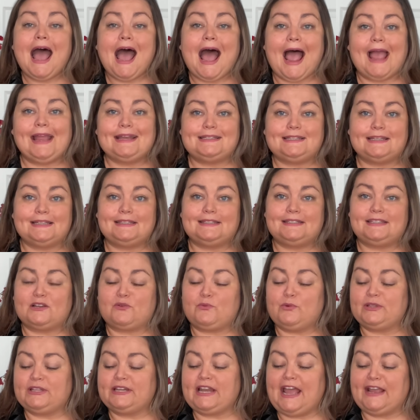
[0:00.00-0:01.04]
I did stick
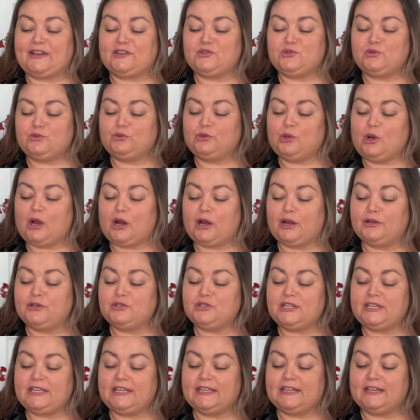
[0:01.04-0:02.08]
with an extra
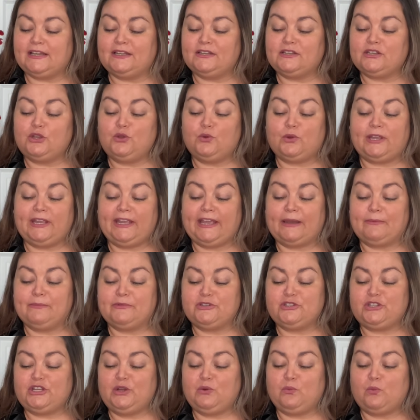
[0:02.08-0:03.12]
large and you can
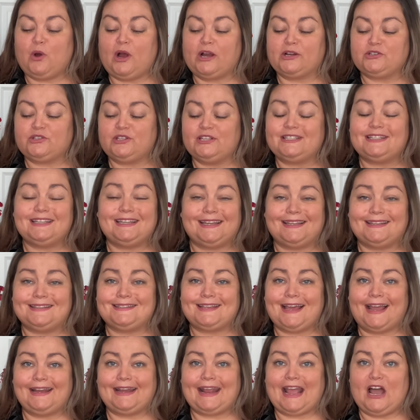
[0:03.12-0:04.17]
machine wash this
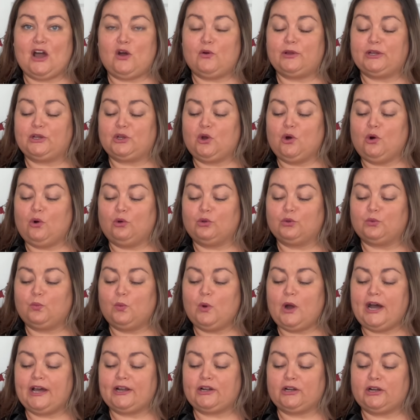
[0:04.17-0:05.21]
inside out in cold
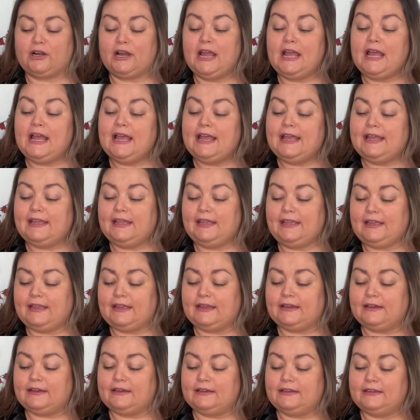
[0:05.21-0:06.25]
water
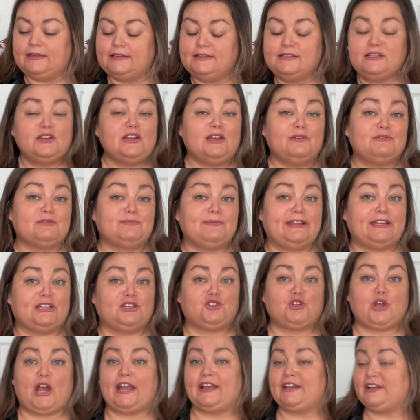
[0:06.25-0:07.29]
and it was made in
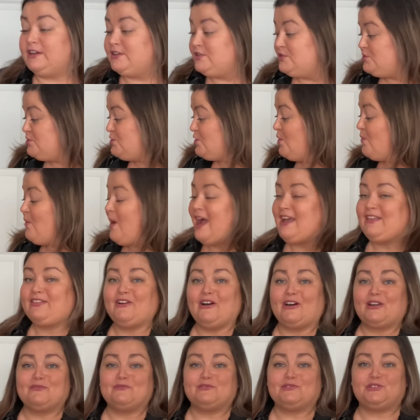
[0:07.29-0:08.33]
China. So I
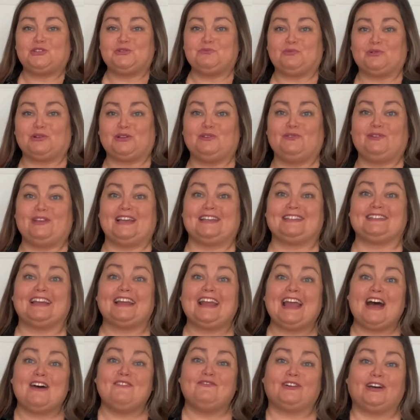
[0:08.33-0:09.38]
thought it was super cute. Yes, I
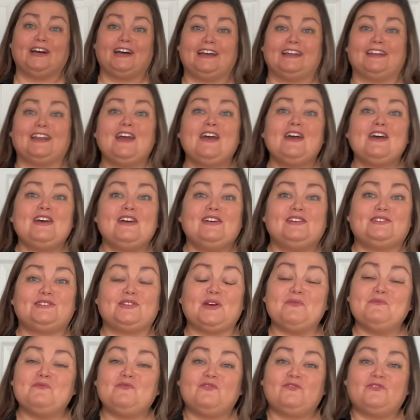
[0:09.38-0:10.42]
have on
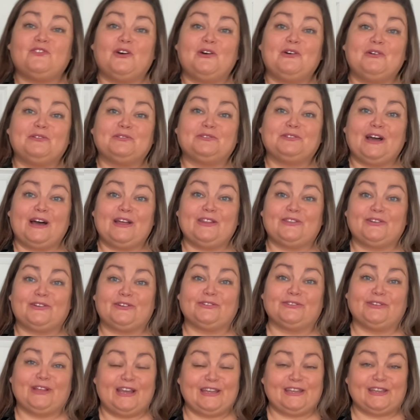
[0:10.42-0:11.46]
some full
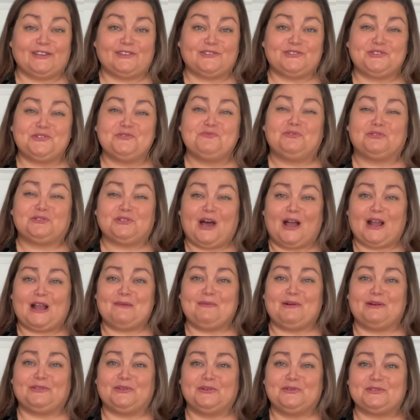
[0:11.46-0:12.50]
leather leggings too. We'll talk
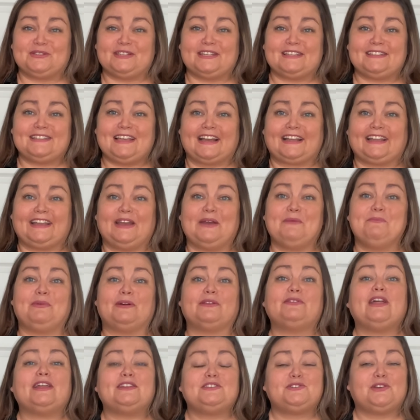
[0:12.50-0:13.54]
about those in a second,
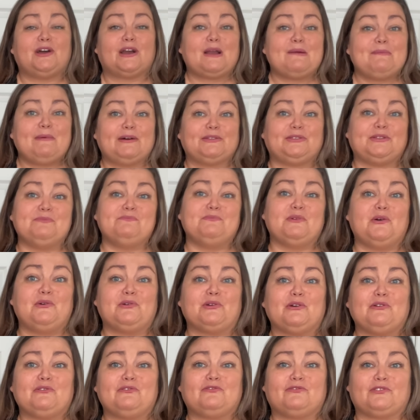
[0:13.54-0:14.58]
but let's talk about the
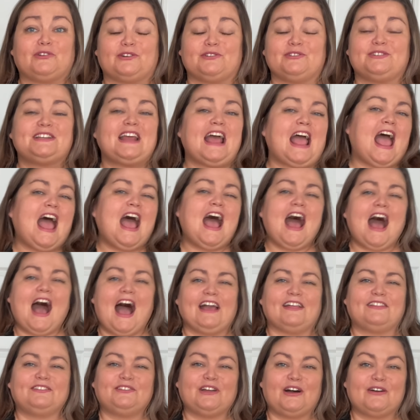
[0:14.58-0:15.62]
Moto first.
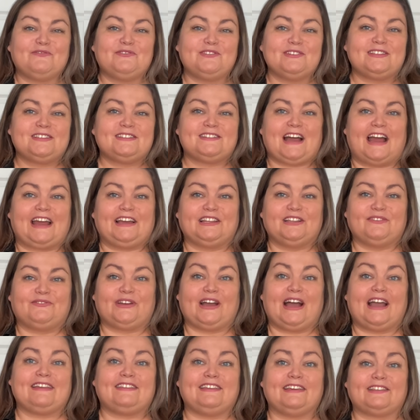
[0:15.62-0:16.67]
I love the style of
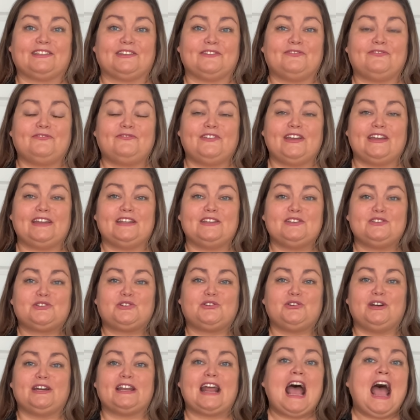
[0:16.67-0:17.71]
it. I think the fit is
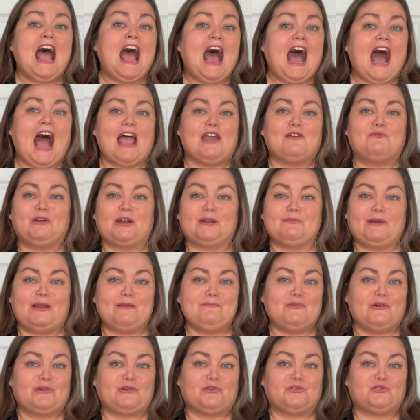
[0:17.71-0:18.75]
good. I wear my
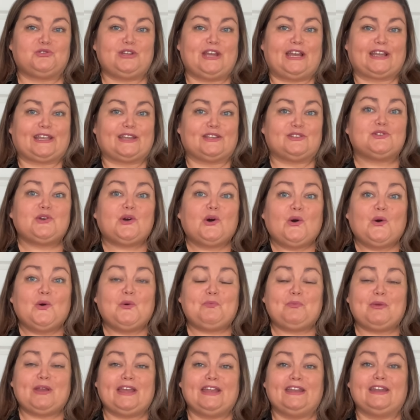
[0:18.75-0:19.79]
Moto jackets
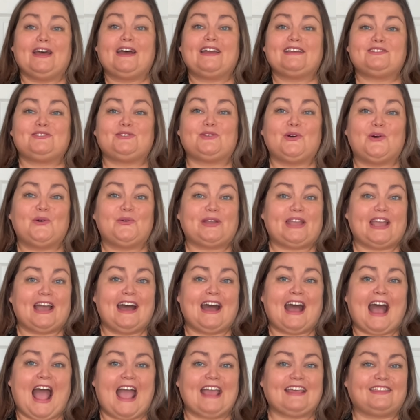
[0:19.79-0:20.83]
open, so yeah,
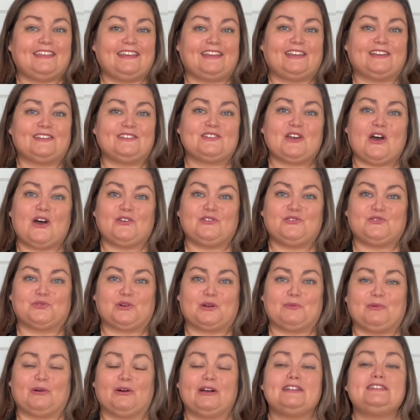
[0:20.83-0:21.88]
I think it's adorable.